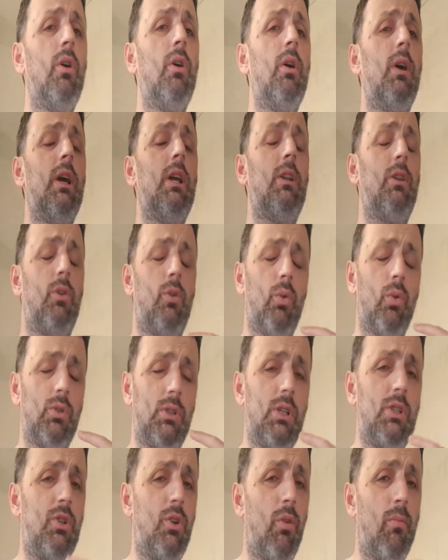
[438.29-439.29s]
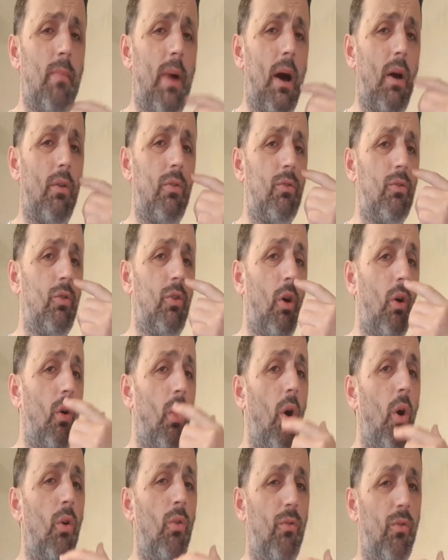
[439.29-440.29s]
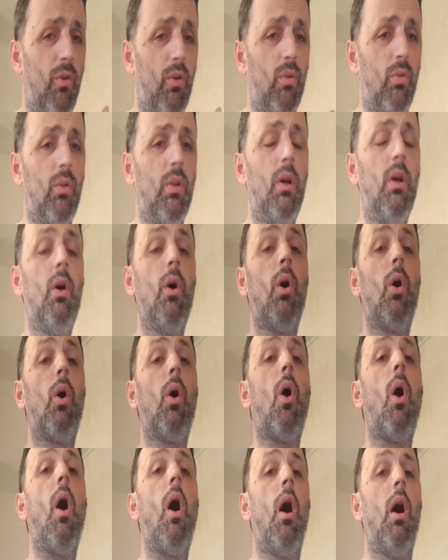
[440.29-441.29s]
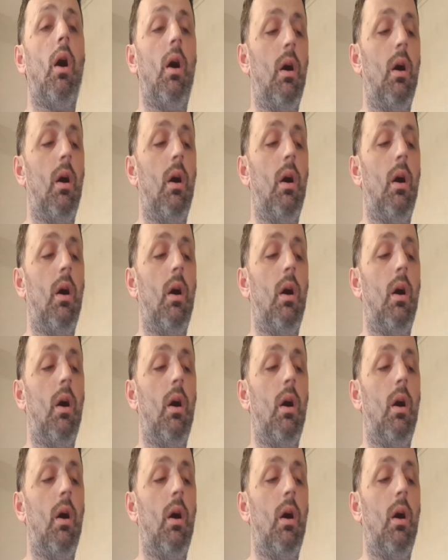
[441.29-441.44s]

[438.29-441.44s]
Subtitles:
it causes your mouth to go oval. Kha.